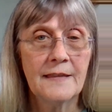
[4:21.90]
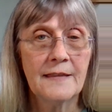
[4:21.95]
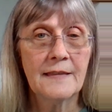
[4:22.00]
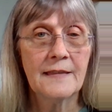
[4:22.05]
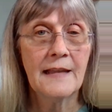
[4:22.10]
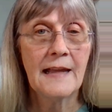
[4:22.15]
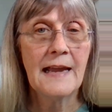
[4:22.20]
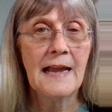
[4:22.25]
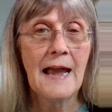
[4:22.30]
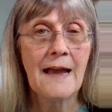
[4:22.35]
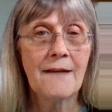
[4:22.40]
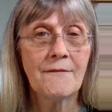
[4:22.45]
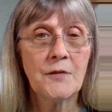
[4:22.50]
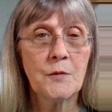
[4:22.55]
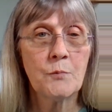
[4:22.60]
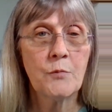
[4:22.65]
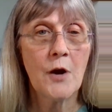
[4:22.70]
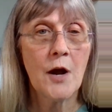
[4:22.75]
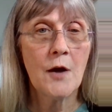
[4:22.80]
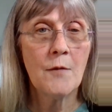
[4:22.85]
they have the
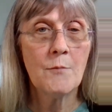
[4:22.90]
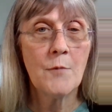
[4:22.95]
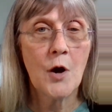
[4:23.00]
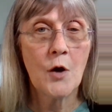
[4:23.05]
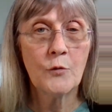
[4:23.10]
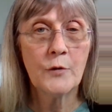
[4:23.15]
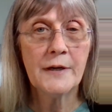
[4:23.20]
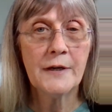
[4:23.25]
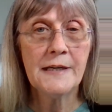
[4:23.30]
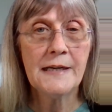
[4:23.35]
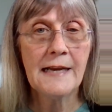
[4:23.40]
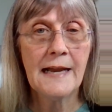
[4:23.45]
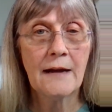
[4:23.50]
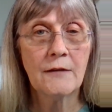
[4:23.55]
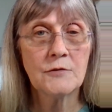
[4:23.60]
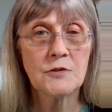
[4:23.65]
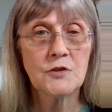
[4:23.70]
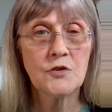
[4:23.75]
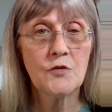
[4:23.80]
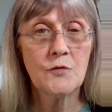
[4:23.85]
problem all written
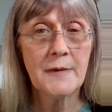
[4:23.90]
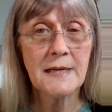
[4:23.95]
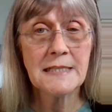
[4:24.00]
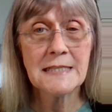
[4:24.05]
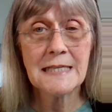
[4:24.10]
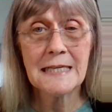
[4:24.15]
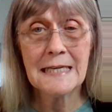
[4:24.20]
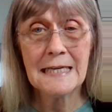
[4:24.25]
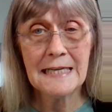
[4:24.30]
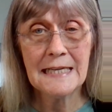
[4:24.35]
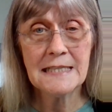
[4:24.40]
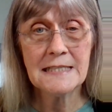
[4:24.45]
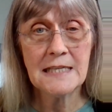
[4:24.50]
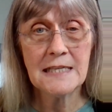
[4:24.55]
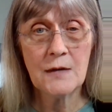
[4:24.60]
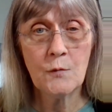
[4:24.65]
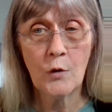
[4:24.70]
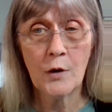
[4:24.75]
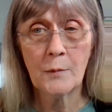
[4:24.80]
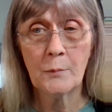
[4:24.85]
out, so it makes it an
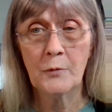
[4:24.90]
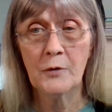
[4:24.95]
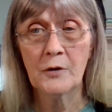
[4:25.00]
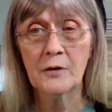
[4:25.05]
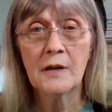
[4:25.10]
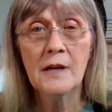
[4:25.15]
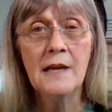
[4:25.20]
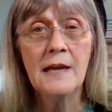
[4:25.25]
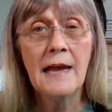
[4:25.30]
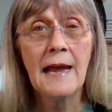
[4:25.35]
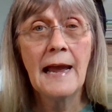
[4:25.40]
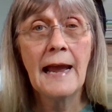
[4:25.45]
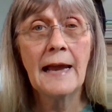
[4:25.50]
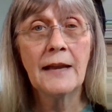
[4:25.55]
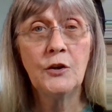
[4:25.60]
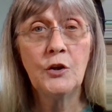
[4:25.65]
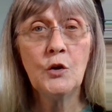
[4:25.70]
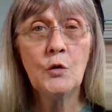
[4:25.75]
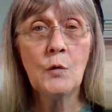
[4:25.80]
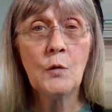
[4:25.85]
easy workbook.
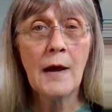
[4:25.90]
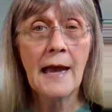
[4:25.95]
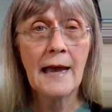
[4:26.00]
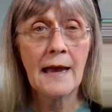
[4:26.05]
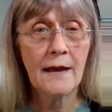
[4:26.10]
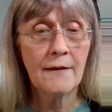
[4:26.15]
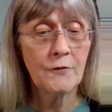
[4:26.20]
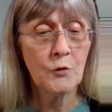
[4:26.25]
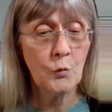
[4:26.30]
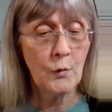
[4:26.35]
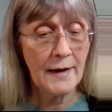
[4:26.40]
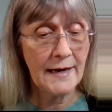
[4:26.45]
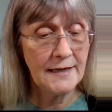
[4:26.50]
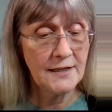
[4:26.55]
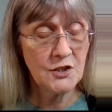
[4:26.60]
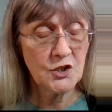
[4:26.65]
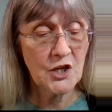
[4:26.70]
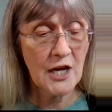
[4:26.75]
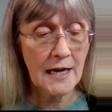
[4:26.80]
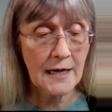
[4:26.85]
And you have a way
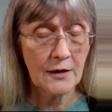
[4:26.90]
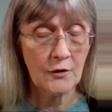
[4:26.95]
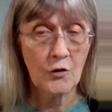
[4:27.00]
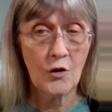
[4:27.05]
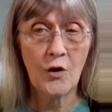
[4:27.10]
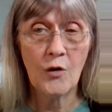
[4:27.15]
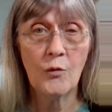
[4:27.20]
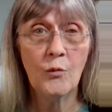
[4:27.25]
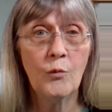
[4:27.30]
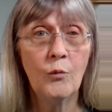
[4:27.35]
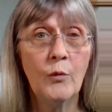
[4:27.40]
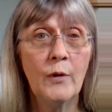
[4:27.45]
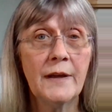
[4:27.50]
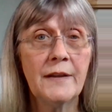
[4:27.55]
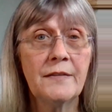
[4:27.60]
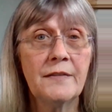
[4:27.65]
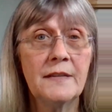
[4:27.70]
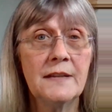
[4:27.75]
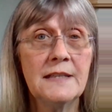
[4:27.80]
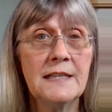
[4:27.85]
to check it all
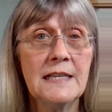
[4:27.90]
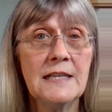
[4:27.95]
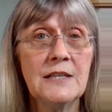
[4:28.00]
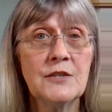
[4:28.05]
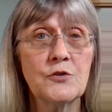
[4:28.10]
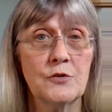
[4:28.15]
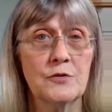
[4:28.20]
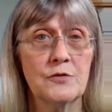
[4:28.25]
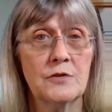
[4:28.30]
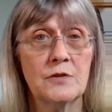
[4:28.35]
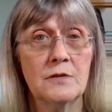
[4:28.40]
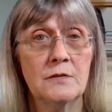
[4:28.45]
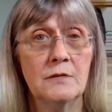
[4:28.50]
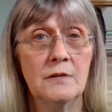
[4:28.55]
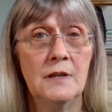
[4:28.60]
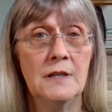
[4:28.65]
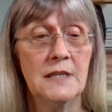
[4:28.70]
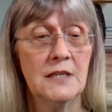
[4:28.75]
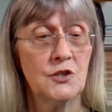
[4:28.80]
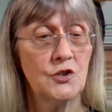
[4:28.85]
with the teacher's
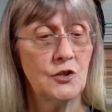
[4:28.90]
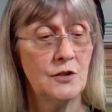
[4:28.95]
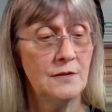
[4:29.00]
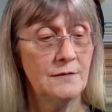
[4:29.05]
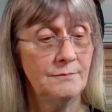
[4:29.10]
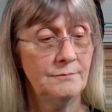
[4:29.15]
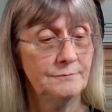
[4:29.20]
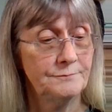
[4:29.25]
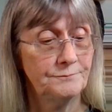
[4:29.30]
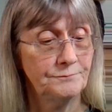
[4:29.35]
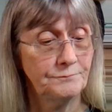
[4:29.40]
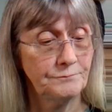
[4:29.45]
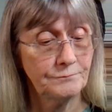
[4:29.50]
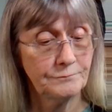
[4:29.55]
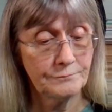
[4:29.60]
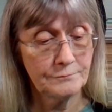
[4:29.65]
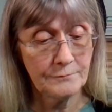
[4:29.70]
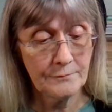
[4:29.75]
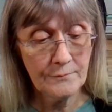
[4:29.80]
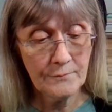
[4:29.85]
edition.
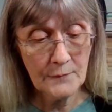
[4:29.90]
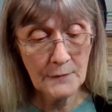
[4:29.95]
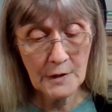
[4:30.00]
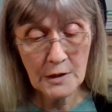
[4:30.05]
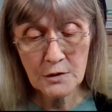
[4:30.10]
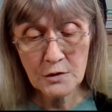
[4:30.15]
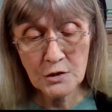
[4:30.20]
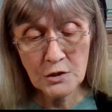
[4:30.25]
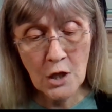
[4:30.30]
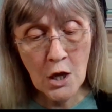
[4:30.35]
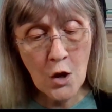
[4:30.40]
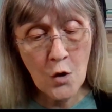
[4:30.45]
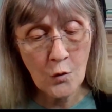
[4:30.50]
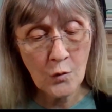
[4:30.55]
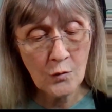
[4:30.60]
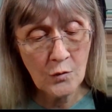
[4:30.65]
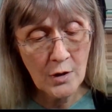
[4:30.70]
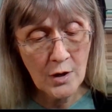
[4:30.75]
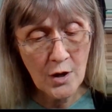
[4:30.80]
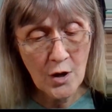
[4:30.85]
So,
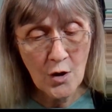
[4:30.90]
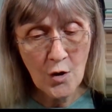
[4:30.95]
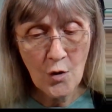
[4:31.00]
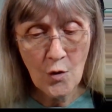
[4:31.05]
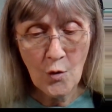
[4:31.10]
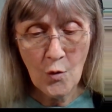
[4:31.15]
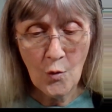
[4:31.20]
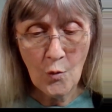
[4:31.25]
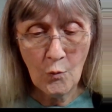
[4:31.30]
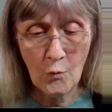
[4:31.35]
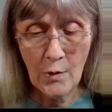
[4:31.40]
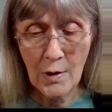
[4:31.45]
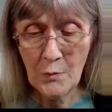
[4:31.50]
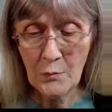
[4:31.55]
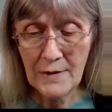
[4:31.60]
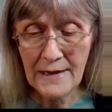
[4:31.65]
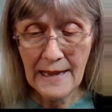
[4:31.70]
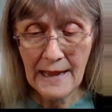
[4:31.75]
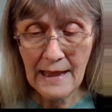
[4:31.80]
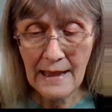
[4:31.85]
what
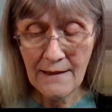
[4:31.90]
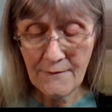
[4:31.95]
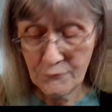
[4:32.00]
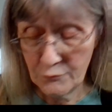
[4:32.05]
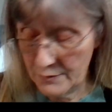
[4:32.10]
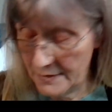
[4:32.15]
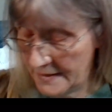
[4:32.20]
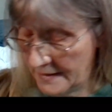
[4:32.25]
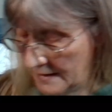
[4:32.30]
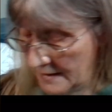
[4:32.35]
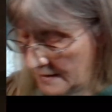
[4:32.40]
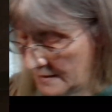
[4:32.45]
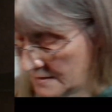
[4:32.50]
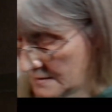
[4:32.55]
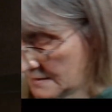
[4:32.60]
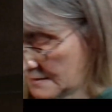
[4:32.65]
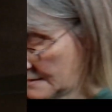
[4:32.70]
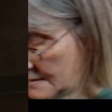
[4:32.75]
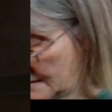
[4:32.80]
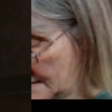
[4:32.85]
we have with
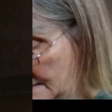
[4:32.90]
this,